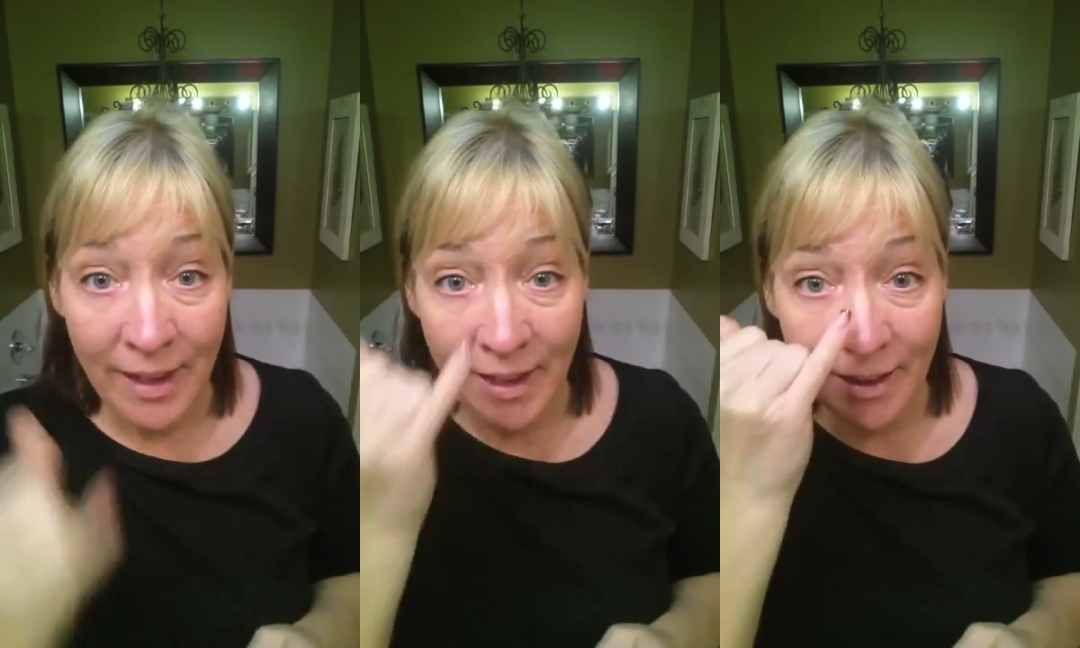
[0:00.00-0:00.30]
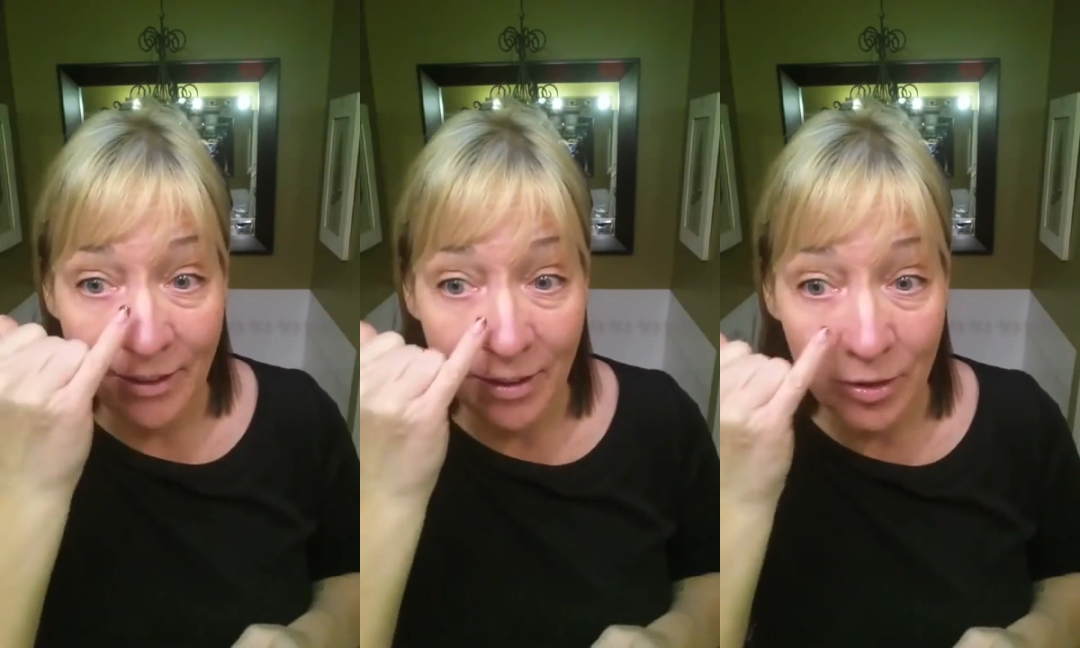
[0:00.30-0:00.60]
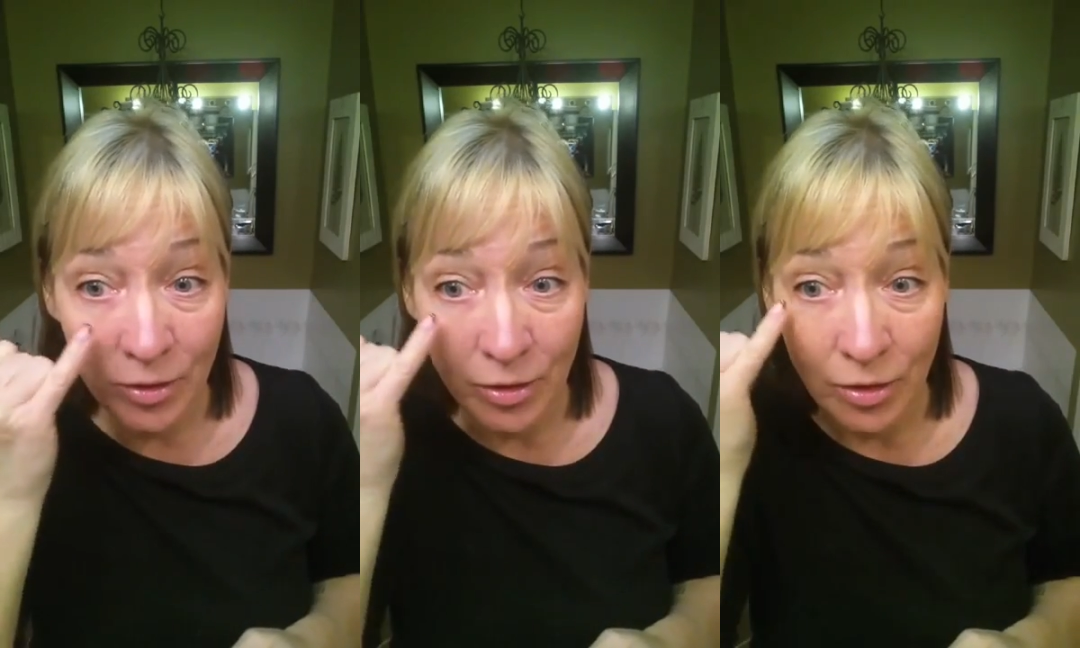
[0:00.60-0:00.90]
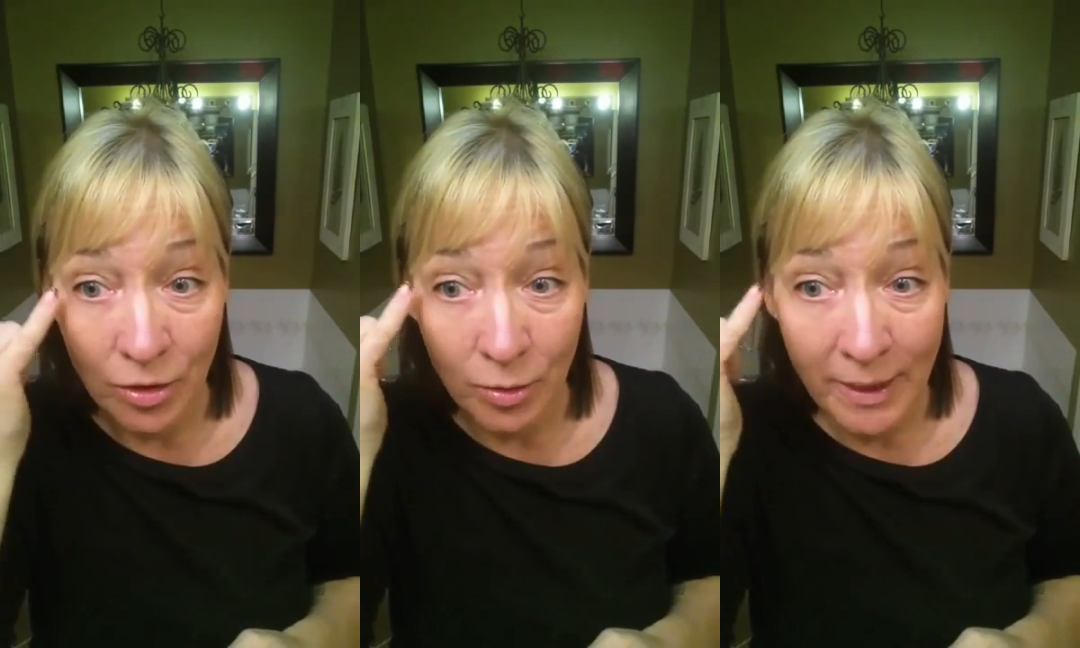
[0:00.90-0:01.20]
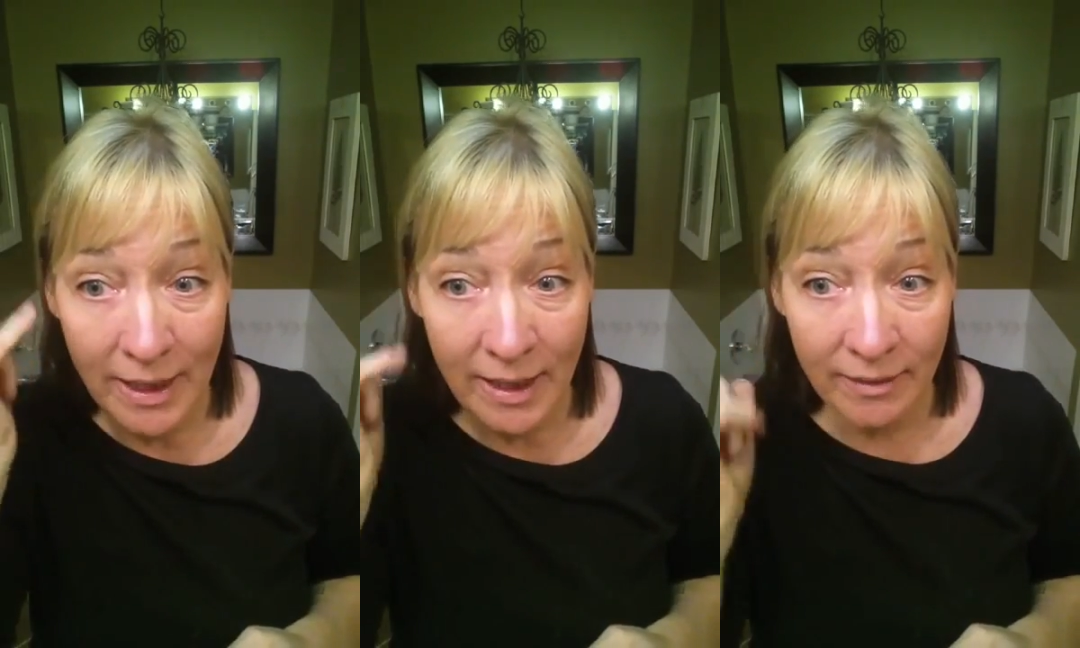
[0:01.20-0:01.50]
and no
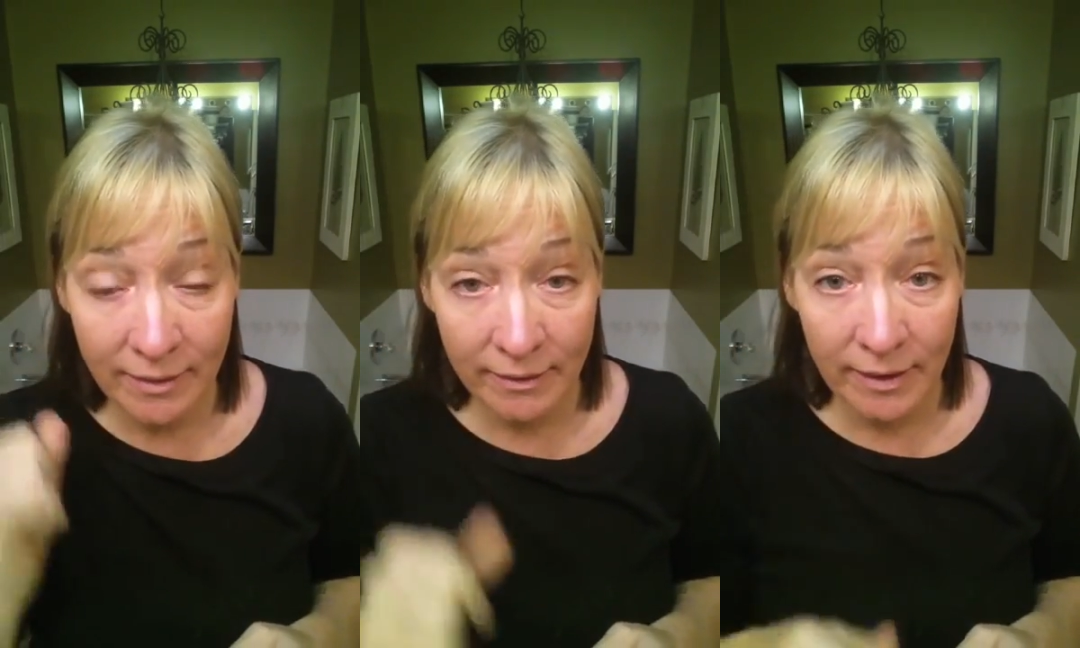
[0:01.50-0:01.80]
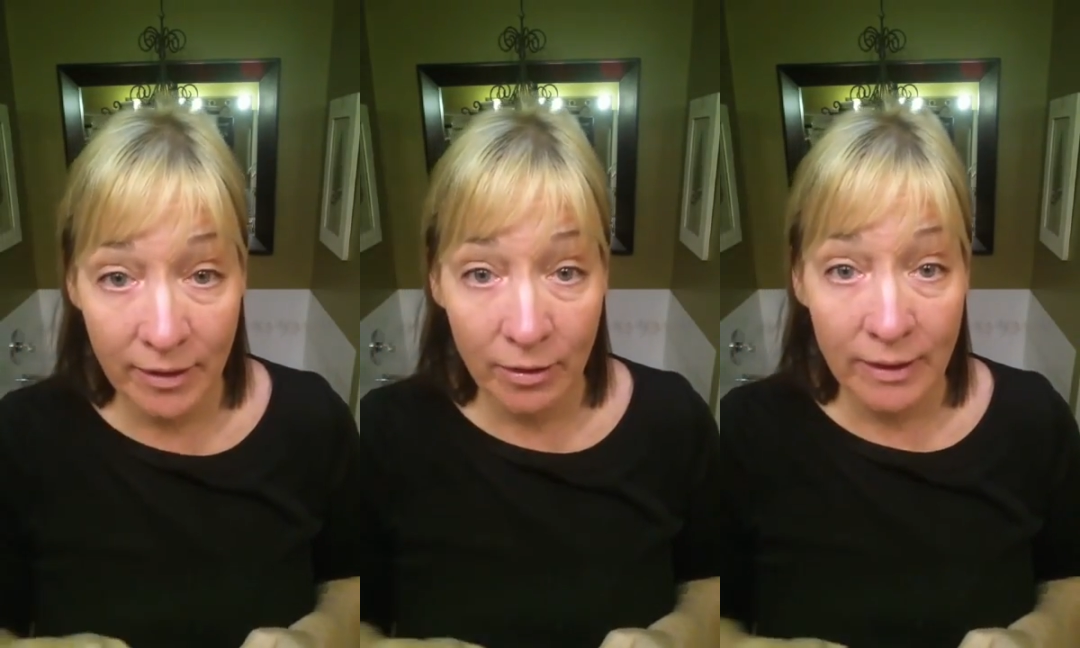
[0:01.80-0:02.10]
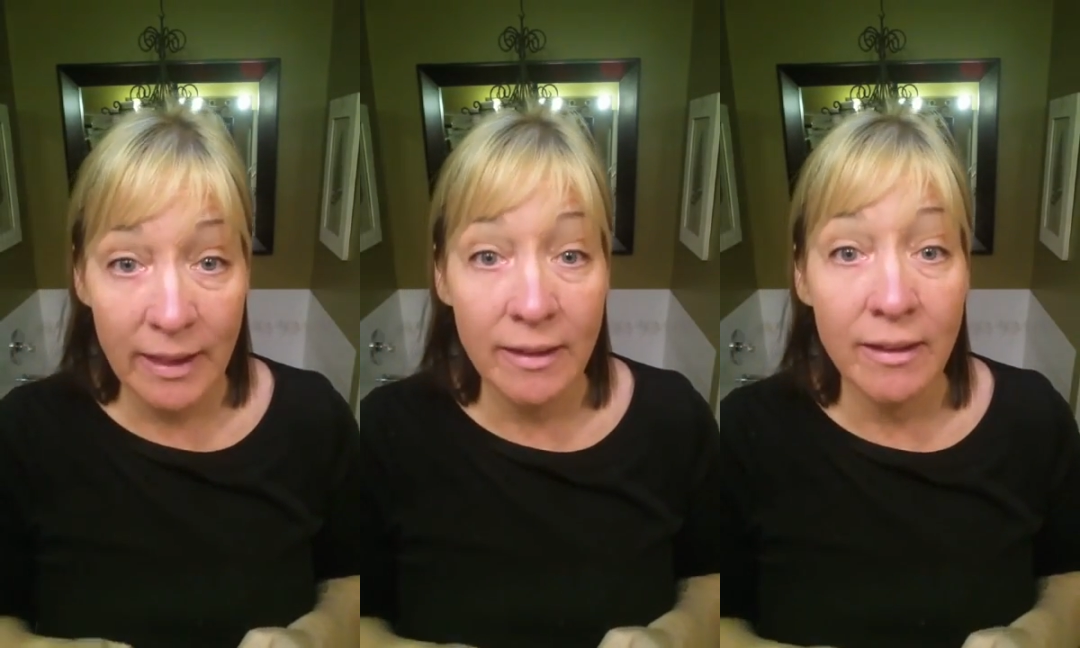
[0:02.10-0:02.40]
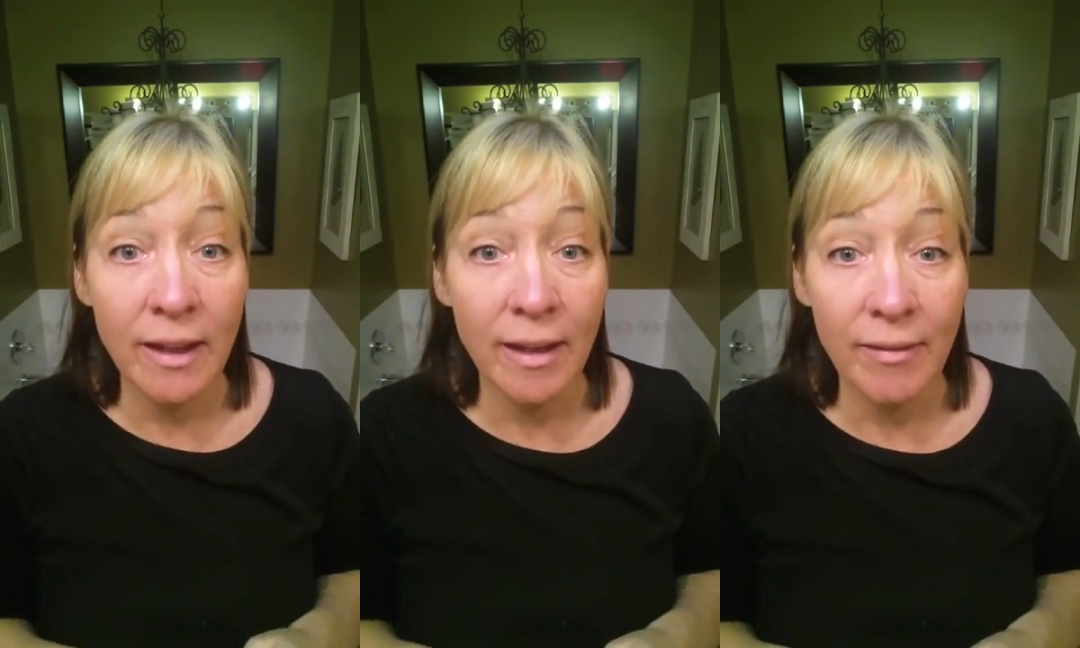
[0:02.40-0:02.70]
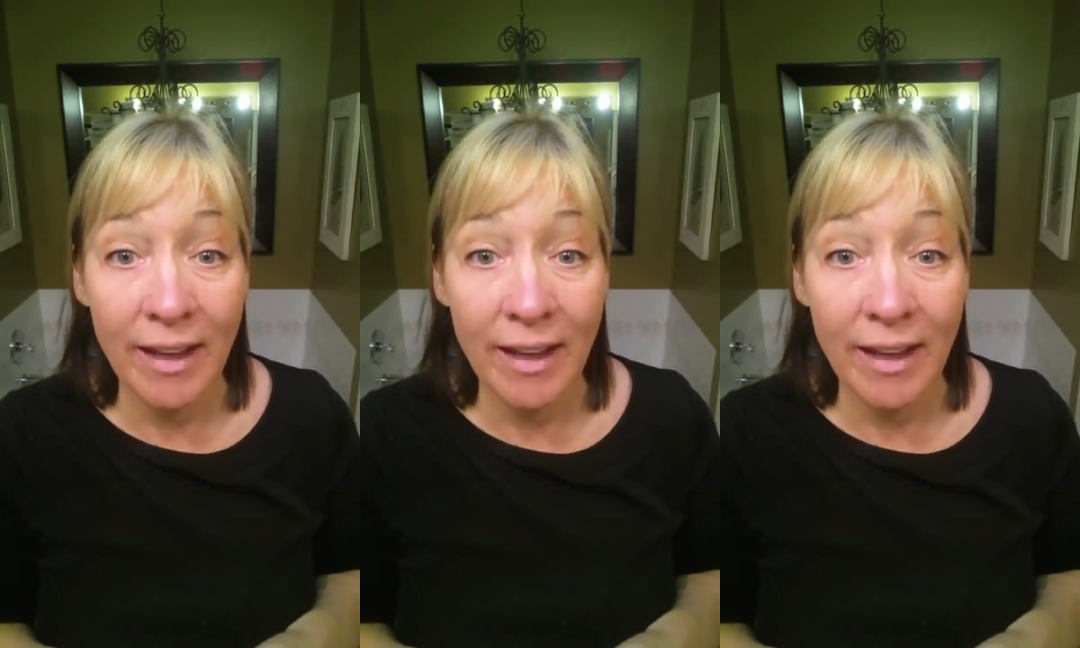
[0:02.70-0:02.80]
bags, literally uh,